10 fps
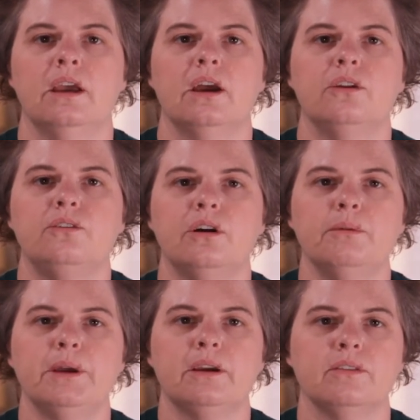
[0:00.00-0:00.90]
A
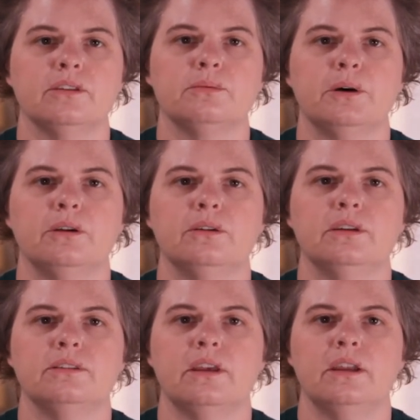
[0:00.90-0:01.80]
drawback of this model
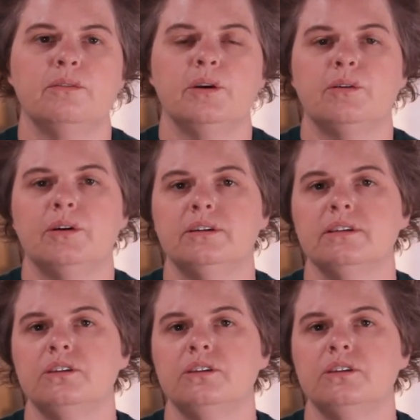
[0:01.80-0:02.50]
is that it requires